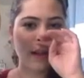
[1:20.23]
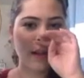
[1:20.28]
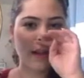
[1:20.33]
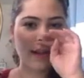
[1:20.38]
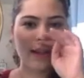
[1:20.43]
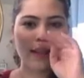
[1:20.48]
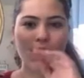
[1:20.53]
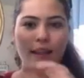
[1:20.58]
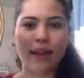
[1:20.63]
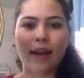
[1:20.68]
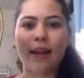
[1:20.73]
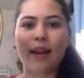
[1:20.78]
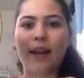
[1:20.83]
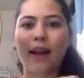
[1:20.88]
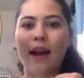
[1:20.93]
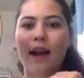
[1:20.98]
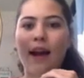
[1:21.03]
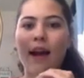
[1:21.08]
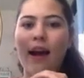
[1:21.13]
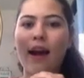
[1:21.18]
And then
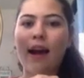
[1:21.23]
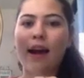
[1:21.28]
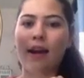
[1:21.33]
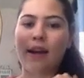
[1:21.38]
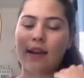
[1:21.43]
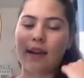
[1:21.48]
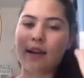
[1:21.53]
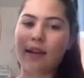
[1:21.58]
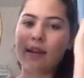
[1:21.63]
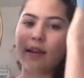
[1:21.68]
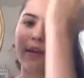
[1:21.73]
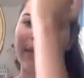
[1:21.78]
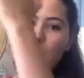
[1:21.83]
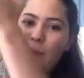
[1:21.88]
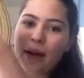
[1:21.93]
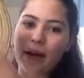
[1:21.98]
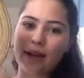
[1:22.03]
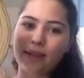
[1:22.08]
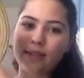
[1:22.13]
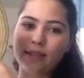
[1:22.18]
I
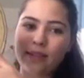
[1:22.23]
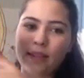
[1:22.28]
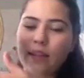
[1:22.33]
painted